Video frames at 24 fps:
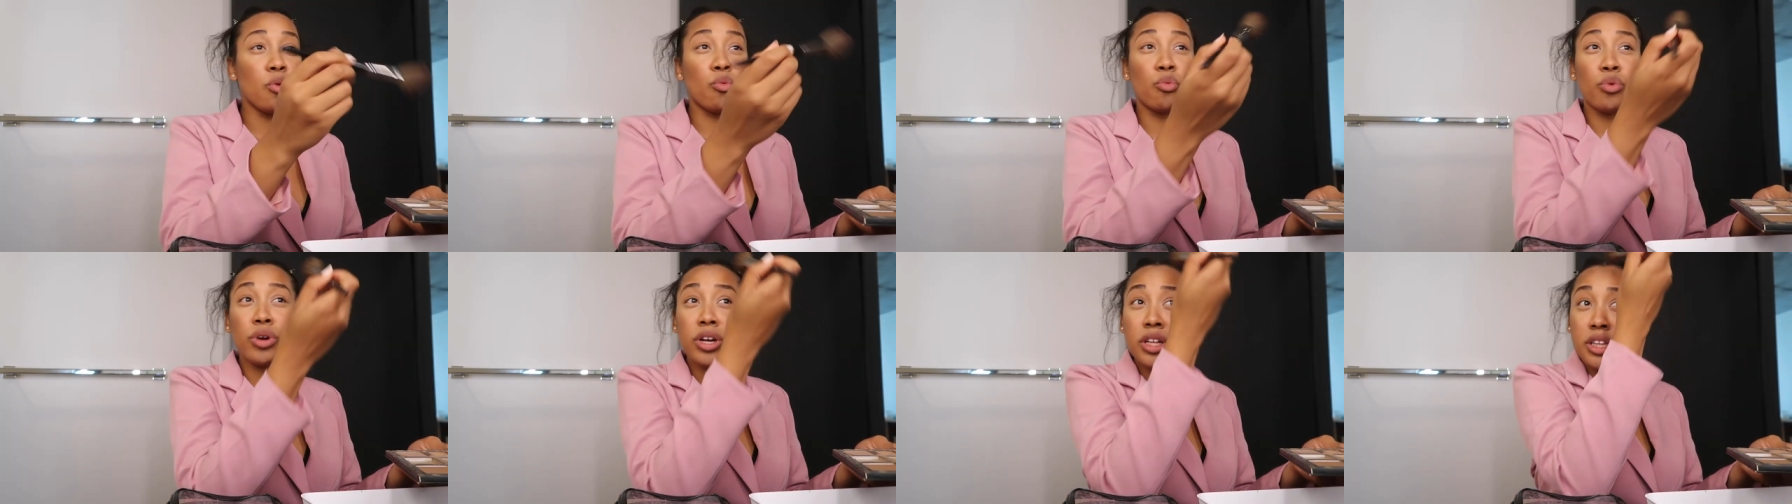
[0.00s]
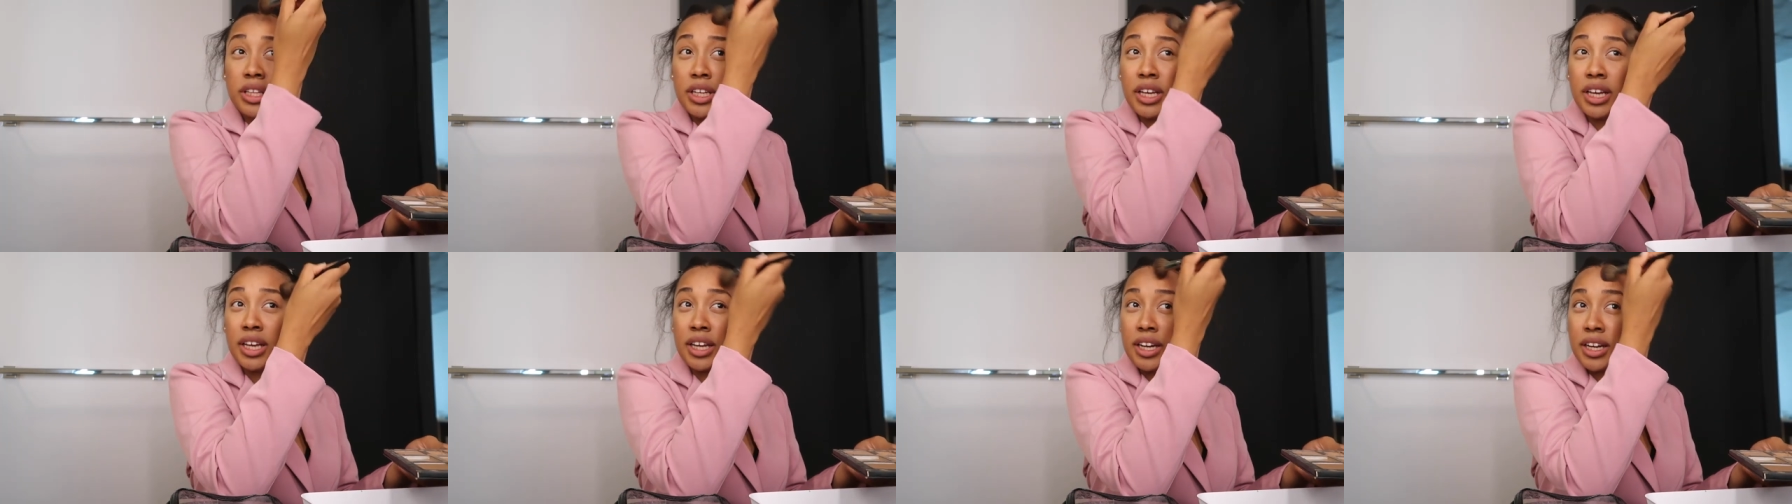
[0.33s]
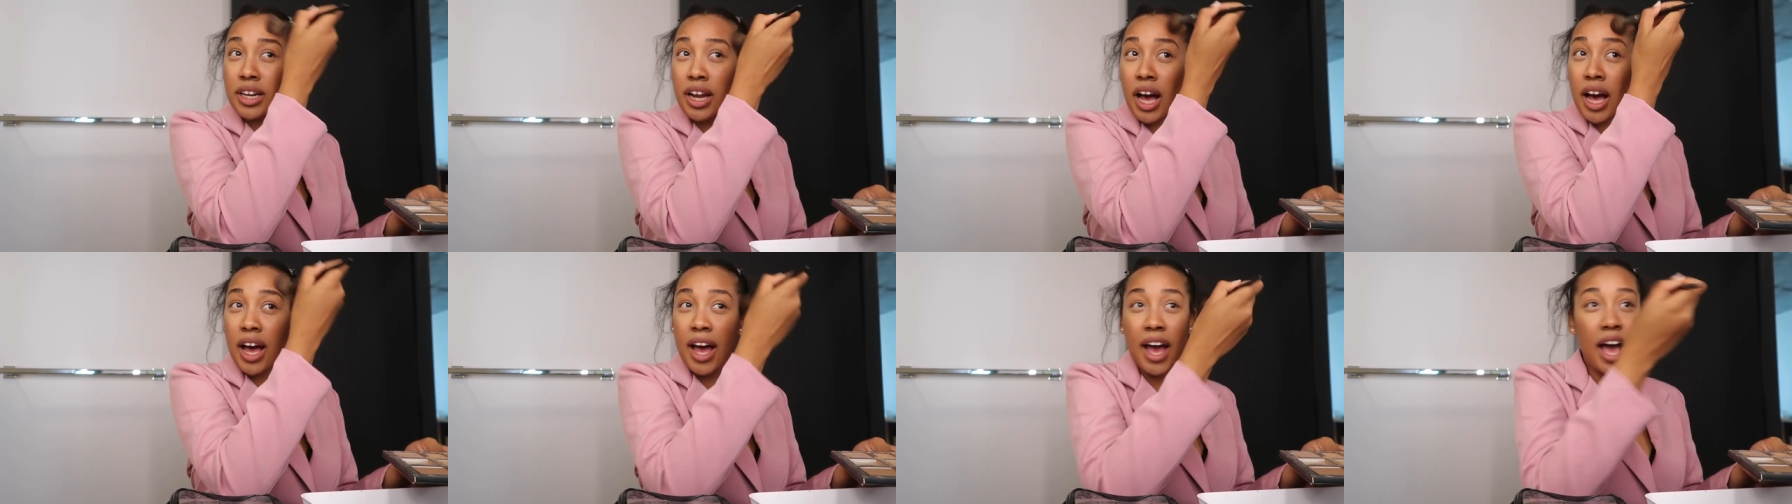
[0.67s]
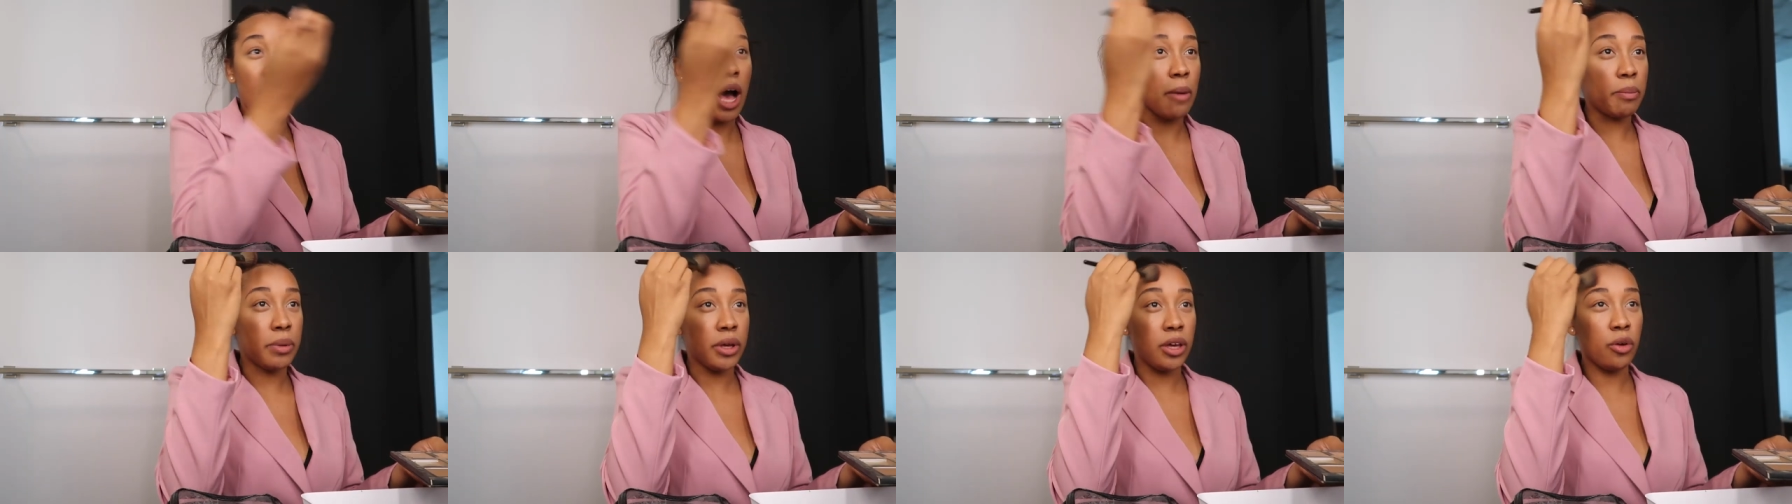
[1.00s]
really not
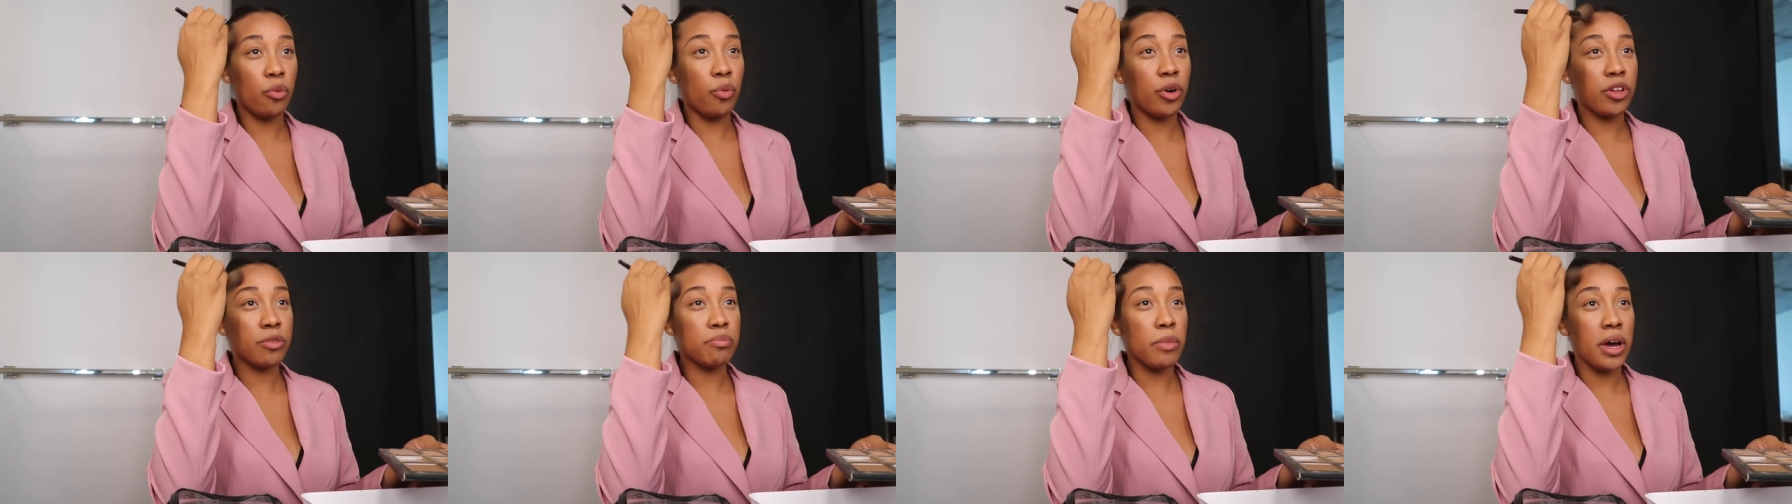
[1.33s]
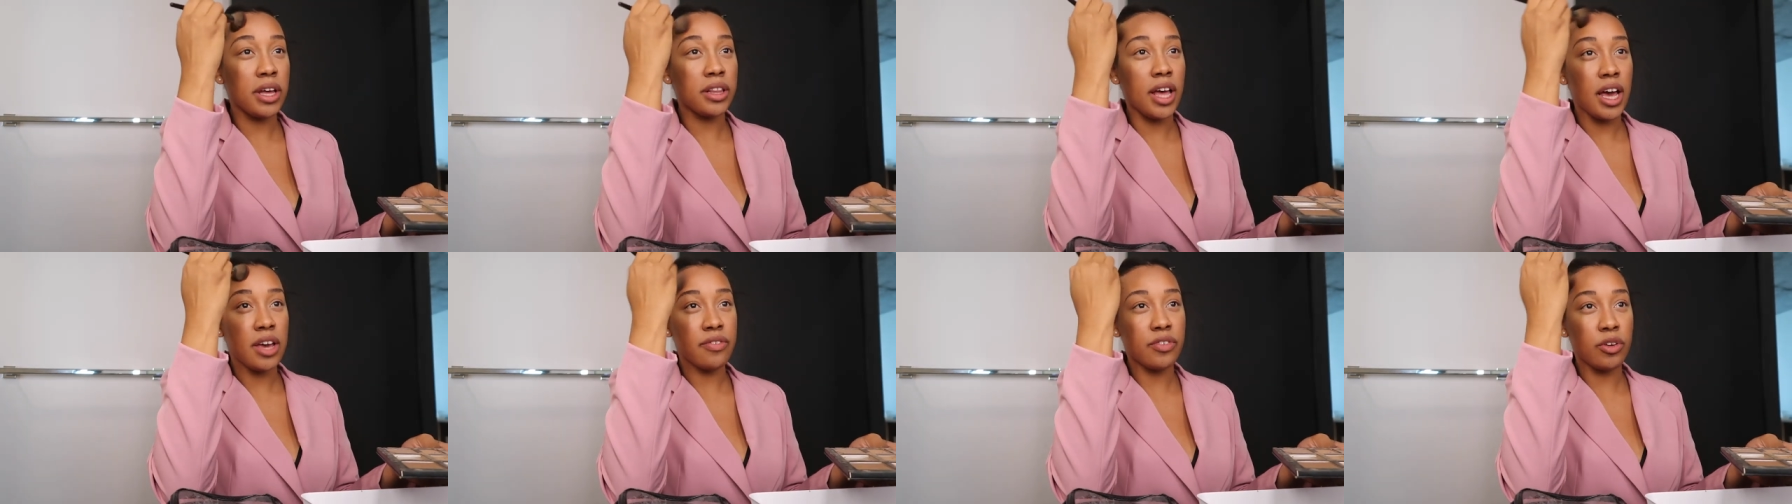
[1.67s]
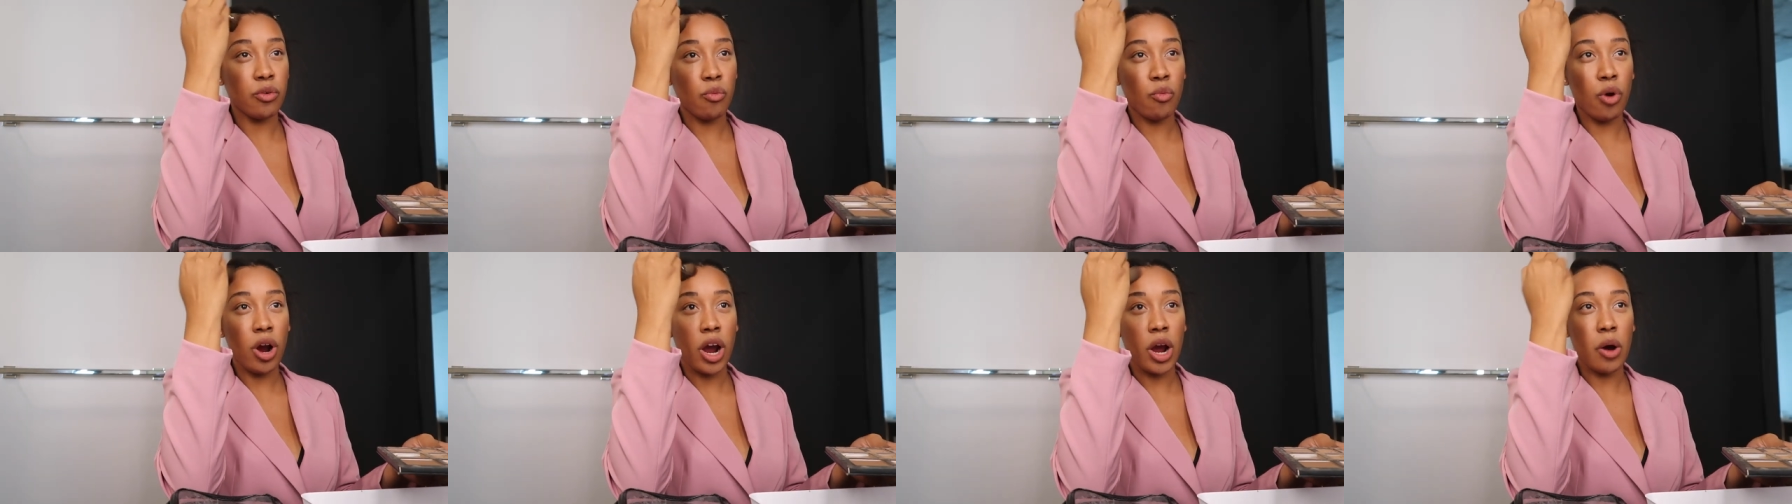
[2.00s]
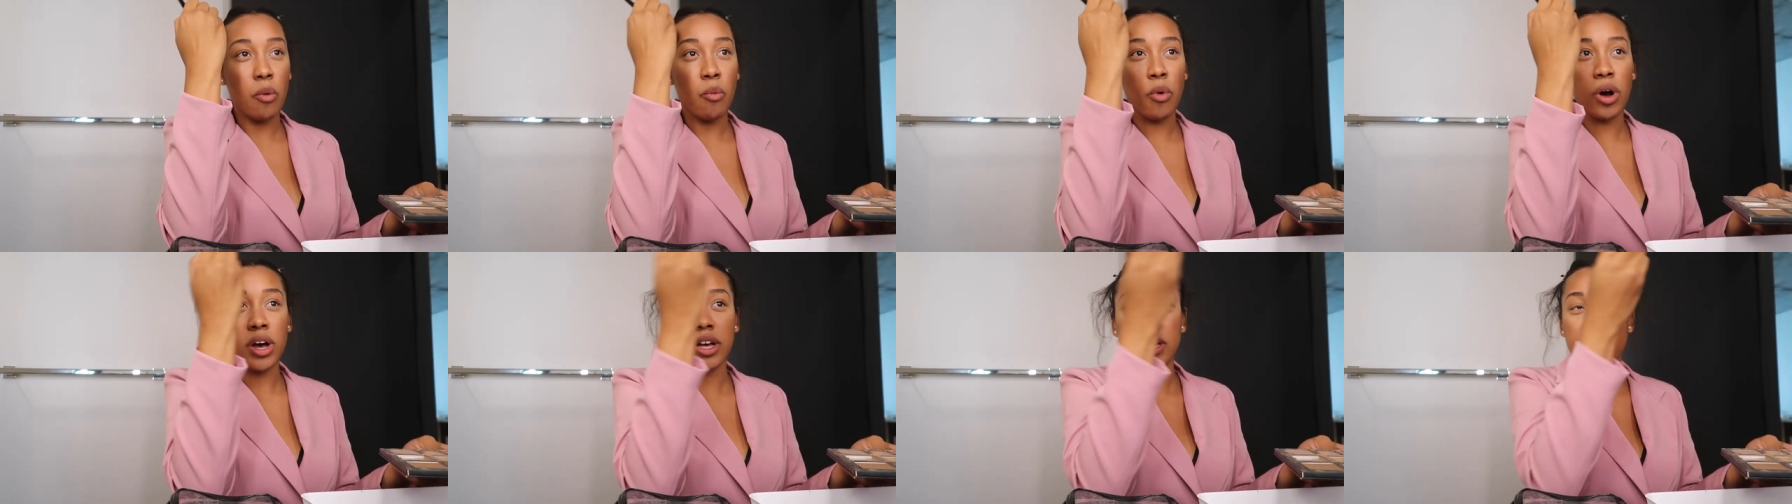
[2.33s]
happy with my life and where
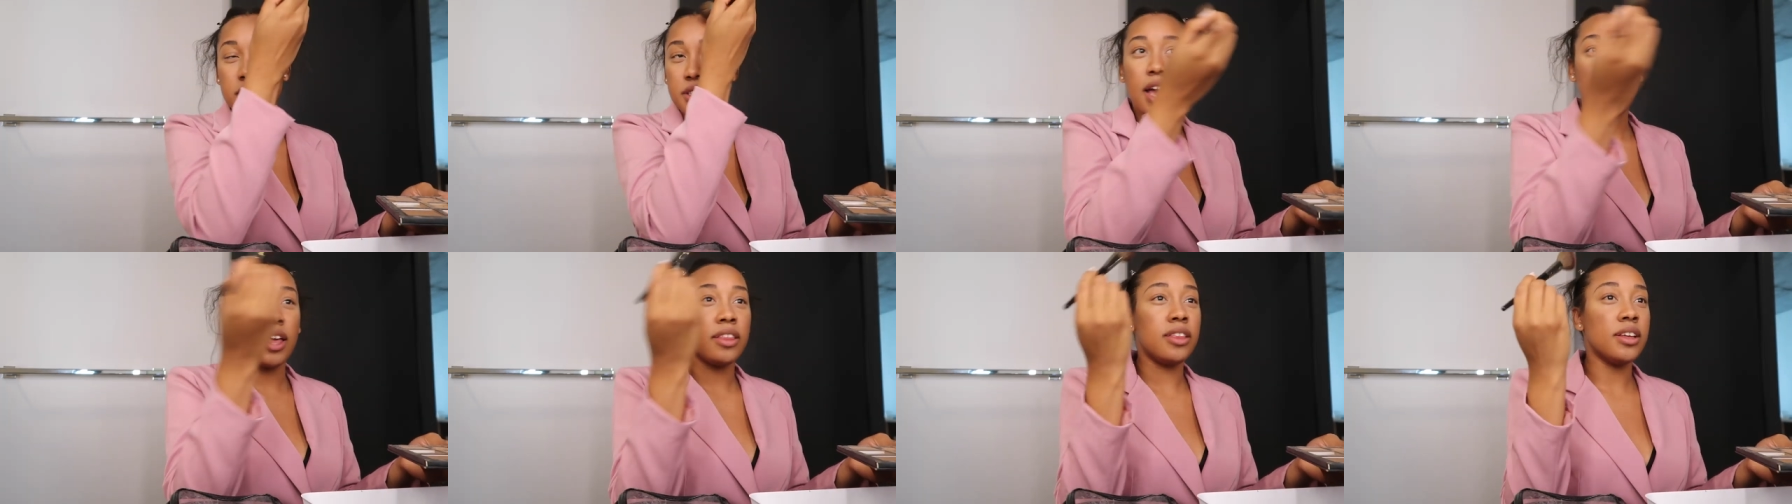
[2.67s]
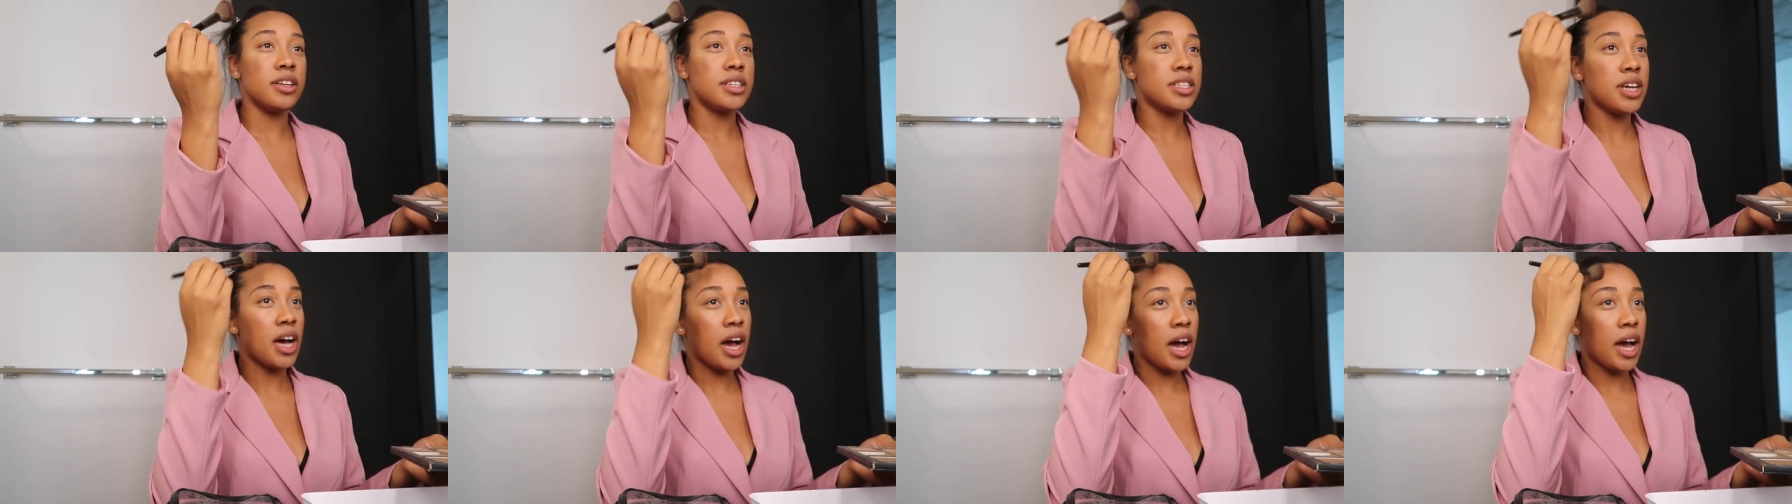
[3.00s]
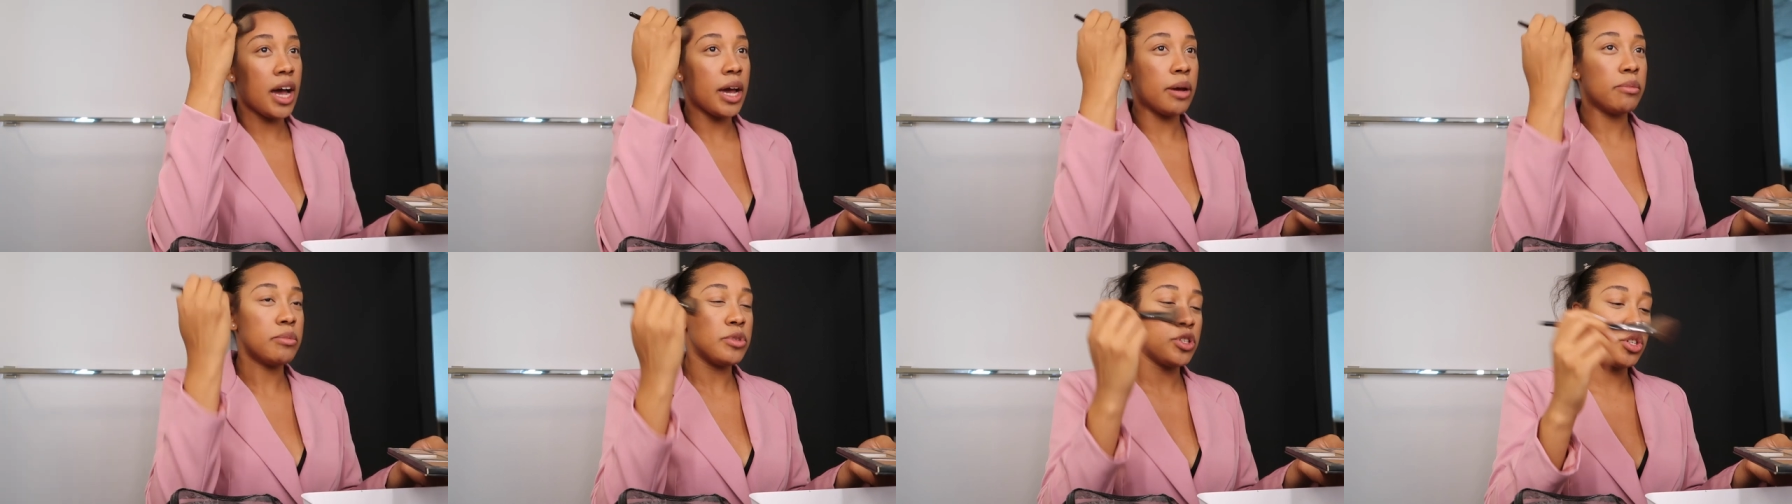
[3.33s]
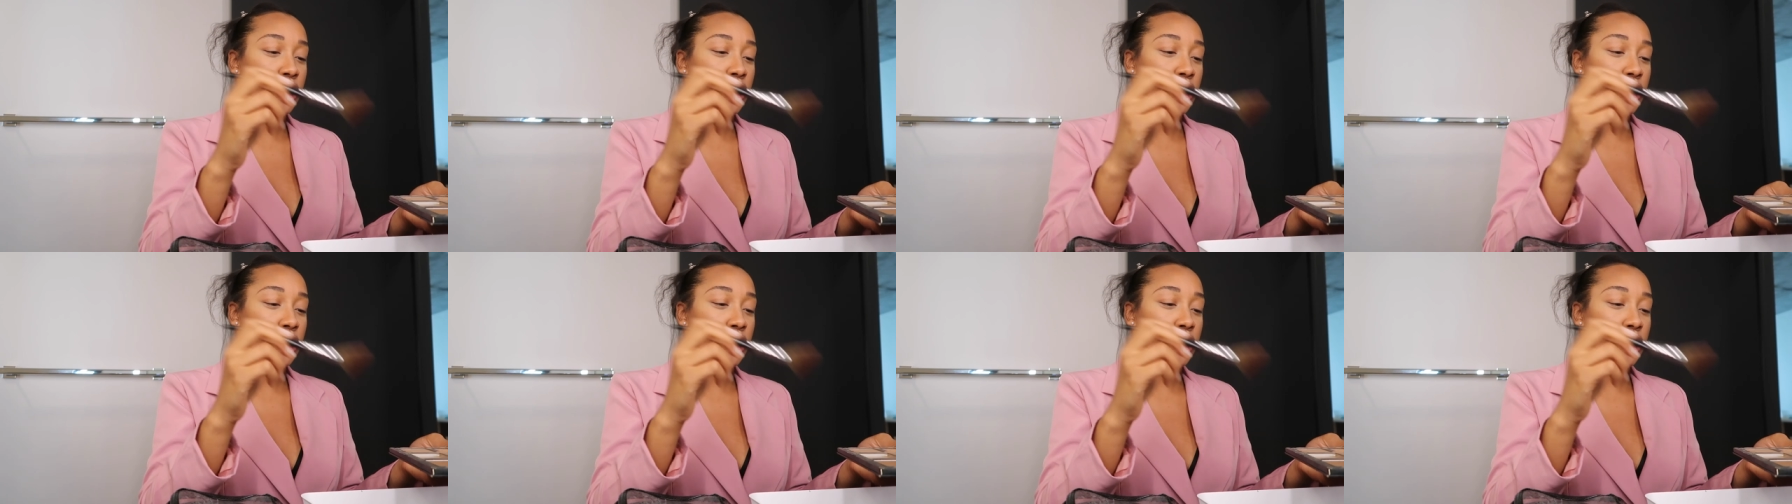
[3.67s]
I was in the time,